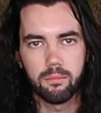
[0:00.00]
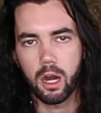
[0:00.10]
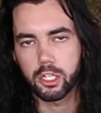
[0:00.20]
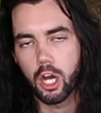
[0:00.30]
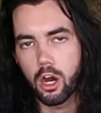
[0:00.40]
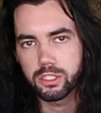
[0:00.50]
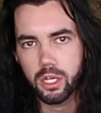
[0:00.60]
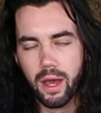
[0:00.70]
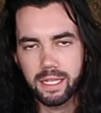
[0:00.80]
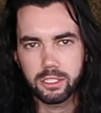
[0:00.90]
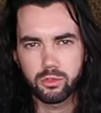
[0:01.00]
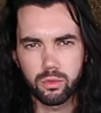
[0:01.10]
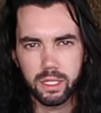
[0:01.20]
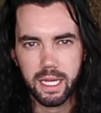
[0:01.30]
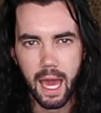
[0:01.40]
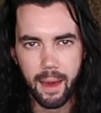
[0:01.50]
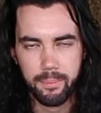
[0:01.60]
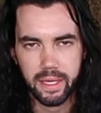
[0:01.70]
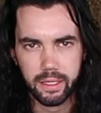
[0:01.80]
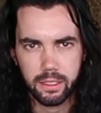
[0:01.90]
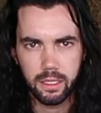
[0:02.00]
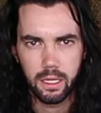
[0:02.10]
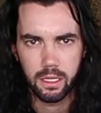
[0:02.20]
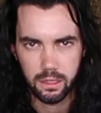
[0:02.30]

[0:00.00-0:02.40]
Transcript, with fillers: Marcozo has this really epic,